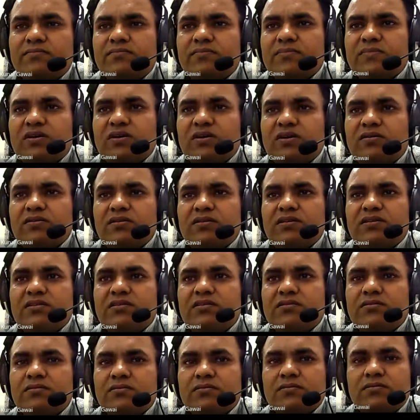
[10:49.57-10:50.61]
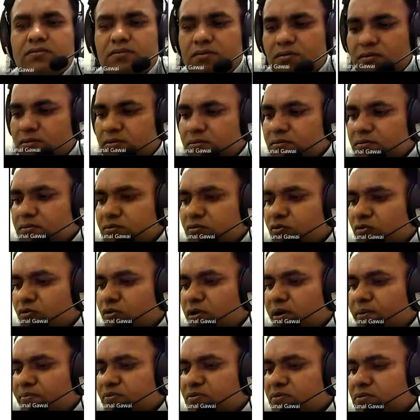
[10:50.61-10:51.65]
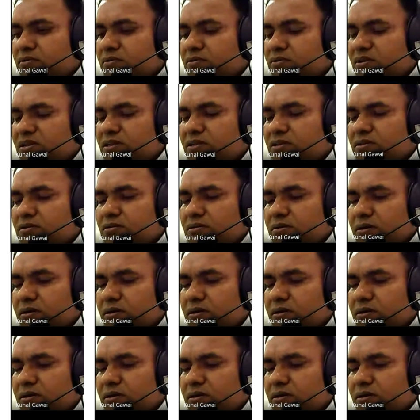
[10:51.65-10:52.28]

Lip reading: these this